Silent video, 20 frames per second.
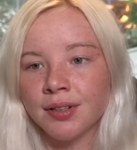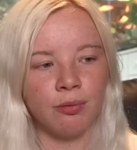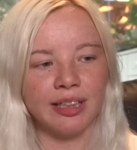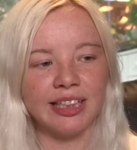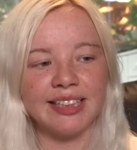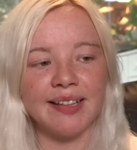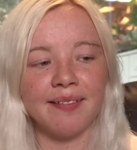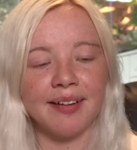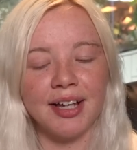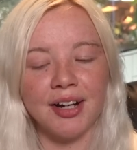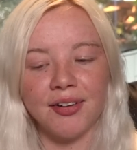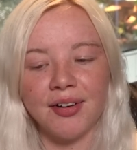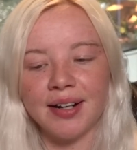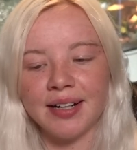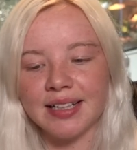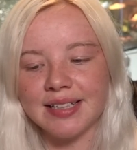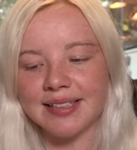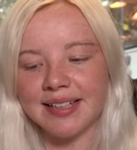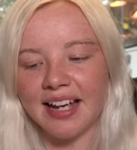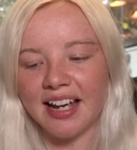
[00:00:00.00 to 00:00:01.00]
Which is something I don't
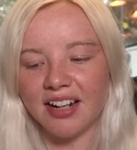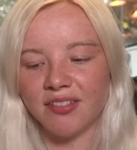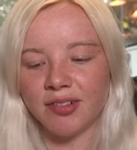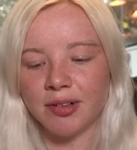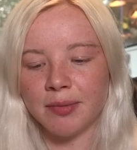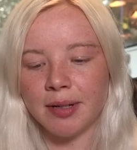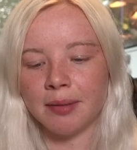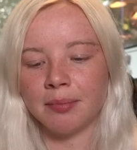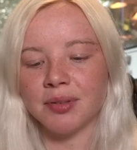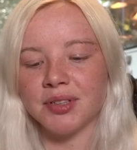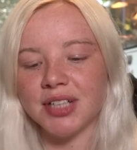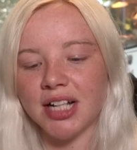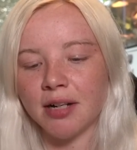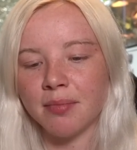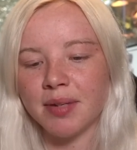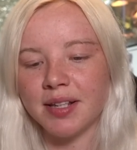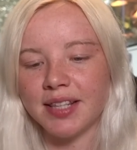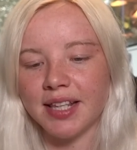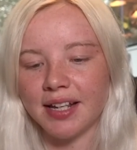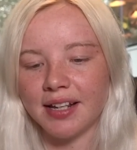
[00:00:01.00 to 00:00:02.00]
understand when people
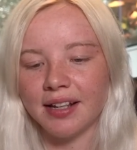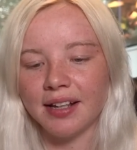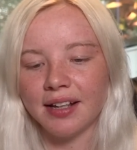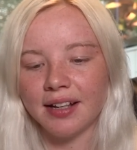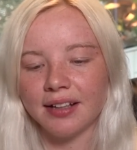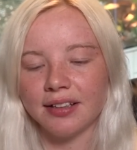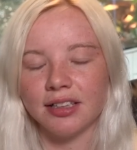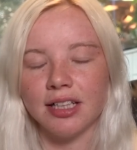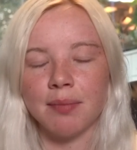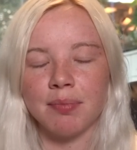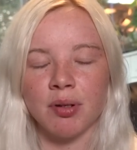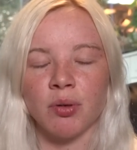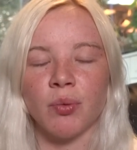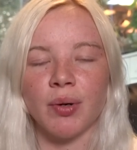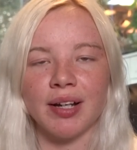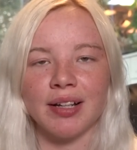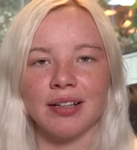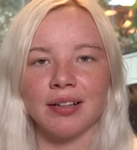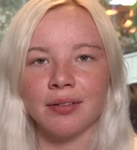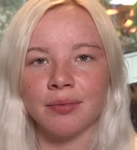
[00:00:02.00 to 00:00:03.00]
tell me they clip
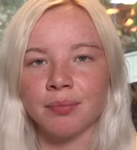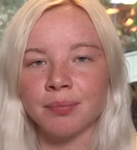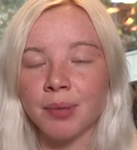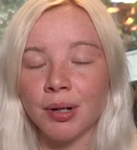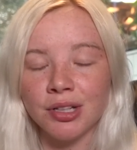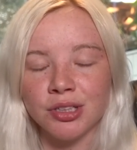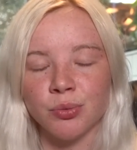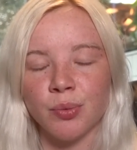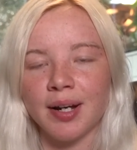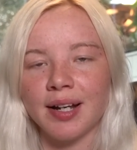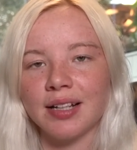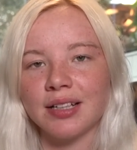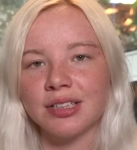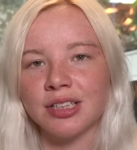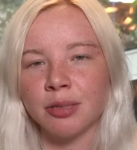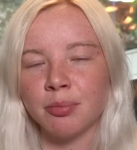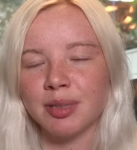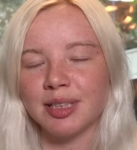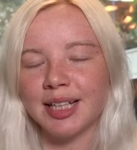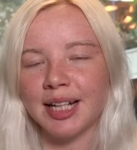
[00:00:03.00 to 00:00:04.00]
their bird's wings
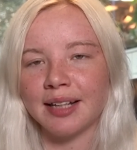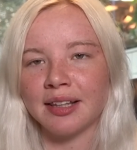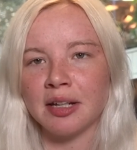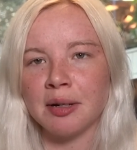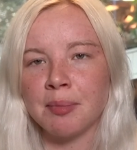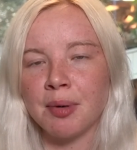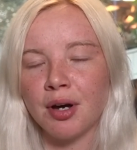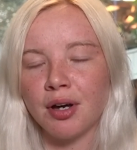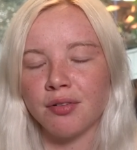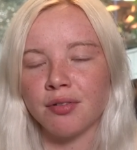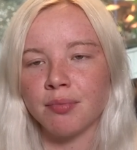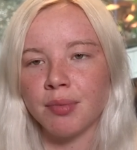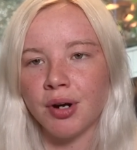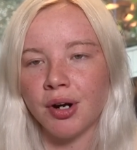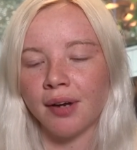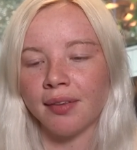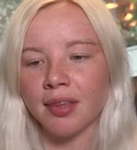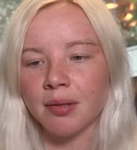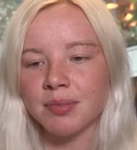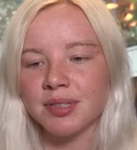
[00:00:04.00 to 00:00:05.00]
to protect their bird from
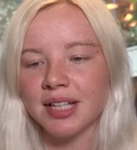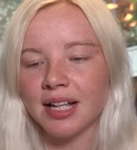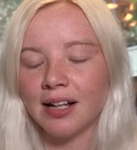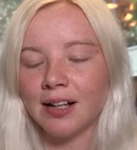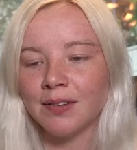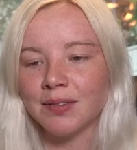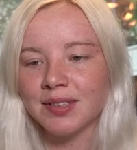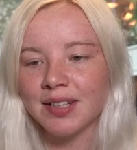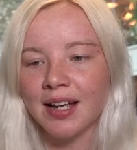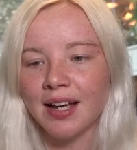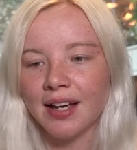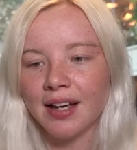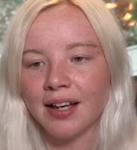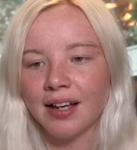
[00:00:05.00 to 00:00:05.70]
hurting themselves.